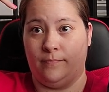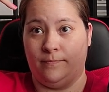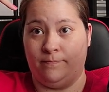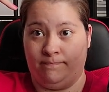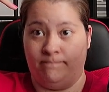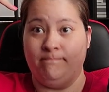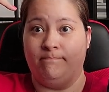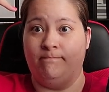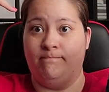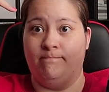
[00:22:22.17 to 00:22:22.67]

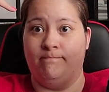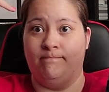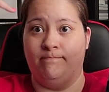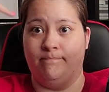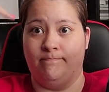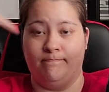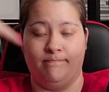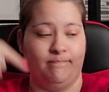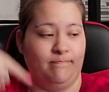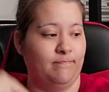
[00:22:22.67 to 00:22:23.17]
Mm-hmm.
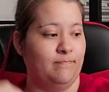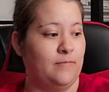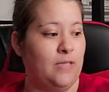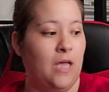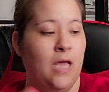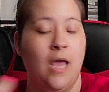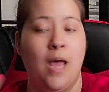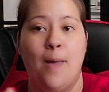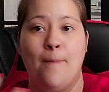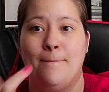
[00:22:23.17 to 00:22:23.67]

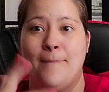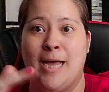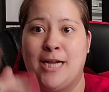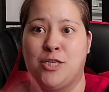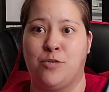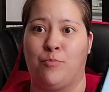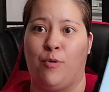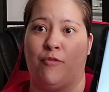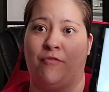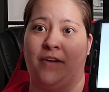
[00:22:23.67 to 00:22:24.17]

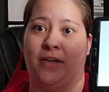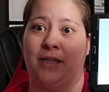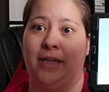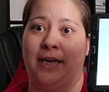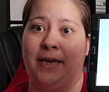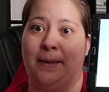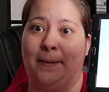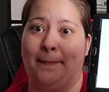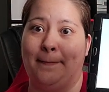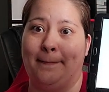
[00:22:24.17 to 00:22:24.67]
Matched
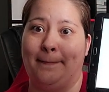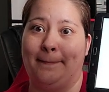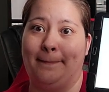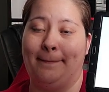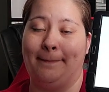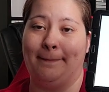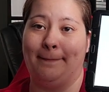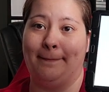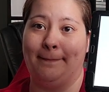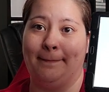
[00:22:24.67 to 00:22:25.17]
perfectly.
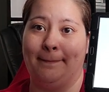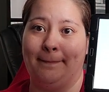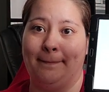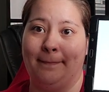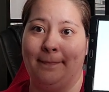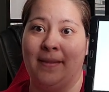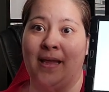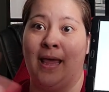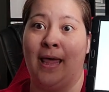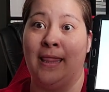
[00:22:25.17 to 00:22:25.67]

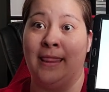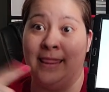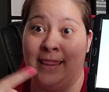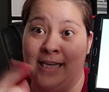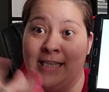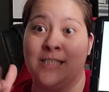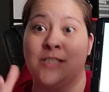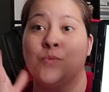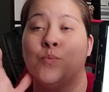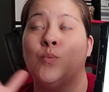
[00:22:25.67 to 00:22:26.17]

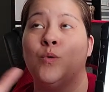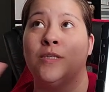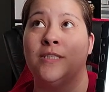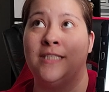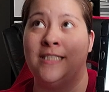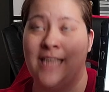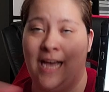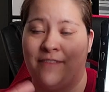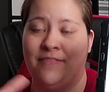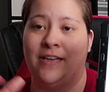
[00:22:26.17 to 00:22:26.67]
This will
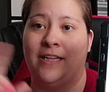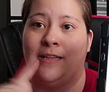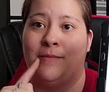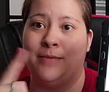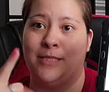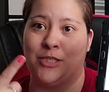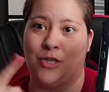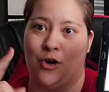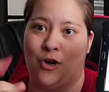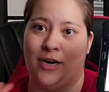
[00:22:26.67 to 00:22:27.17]
definitely be
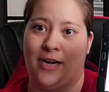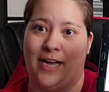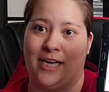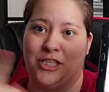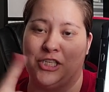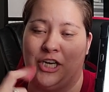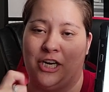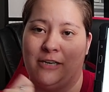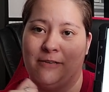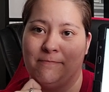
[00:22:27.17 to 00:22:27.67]
started
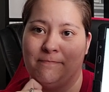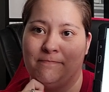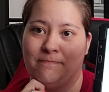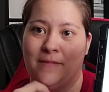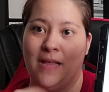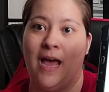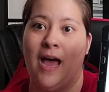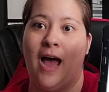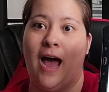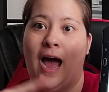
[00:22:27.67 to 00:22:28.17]
next year.
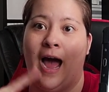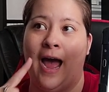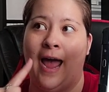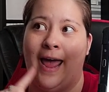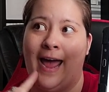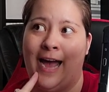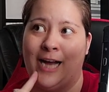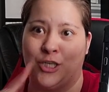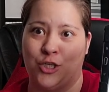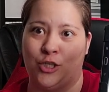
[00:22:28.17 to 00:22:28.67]
I
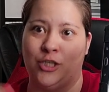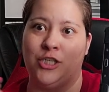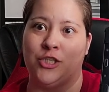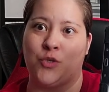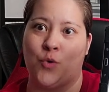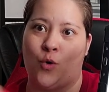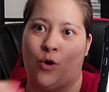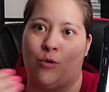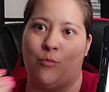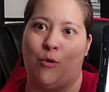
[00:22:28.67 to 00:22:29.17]
actually just
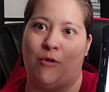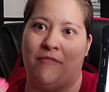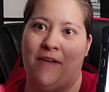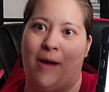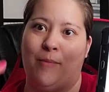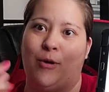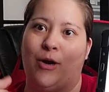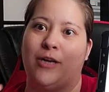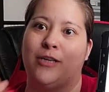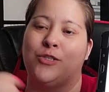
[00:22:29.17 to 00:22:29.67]
ordered more
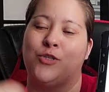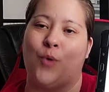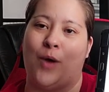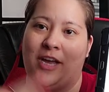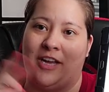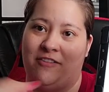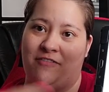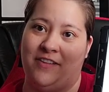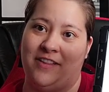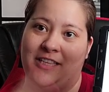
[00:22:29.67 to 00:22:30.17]
fabric so I
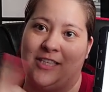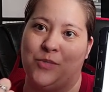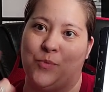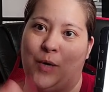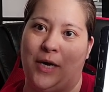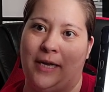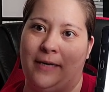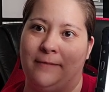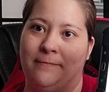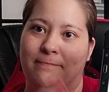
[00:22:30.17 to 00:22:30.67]
could fit this
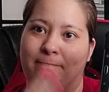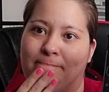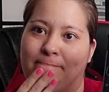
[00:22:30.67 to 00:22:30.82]
one in.